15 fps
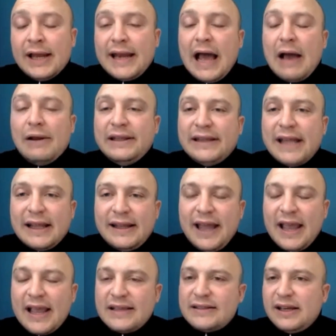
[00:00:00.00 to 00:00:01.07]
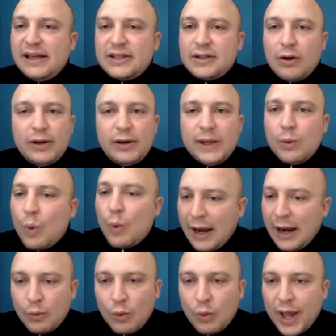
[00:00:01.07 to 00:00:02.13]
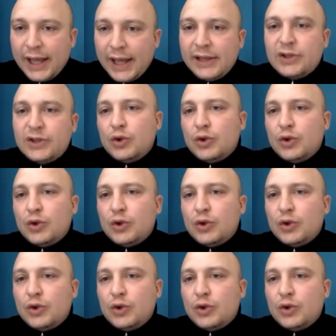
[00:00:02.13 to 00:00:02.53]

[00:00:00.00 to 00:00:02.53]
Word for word: Now, in that case, there is only one way